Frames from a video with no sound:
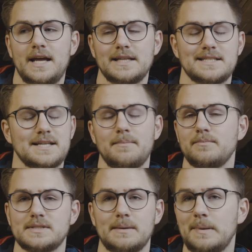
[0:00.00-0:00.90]
It's
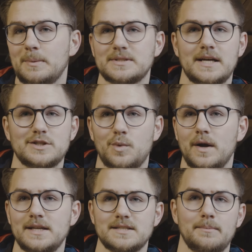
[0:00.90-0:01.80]
some people say
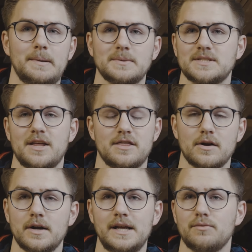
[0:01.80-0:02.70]
20, some people say
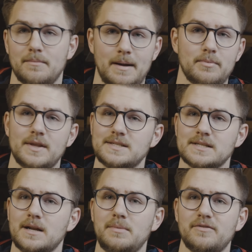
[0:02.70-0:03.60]
30. Remember, this
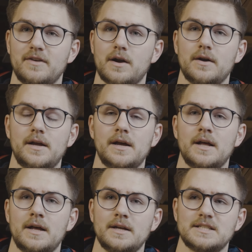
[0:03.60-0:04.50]
is going to be very
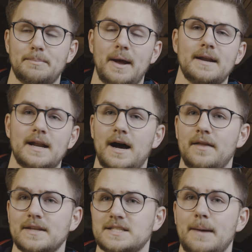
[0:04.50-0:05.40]
dependent
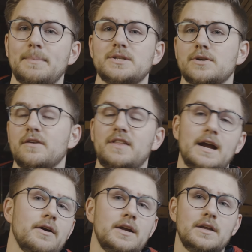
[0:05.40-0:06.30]
on the temperature of the
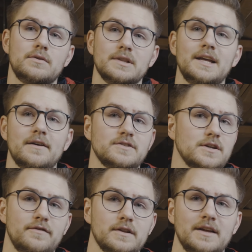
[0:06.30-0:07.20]
area you live.
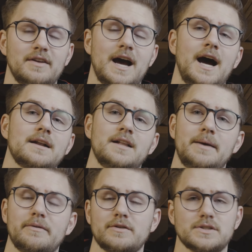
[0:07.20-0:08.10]
So if you live in a hot
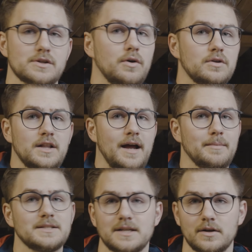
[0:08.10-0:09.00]
climate versus cold
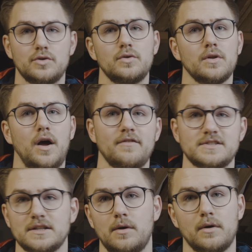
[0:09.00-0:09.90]
climate, it's going to cool off
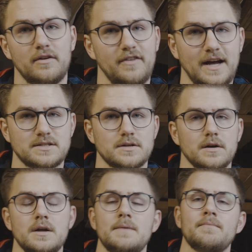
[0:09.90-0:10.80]
slower or
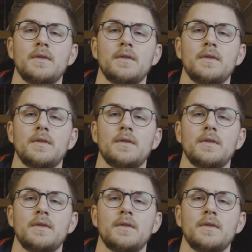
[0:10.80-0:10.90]
faster.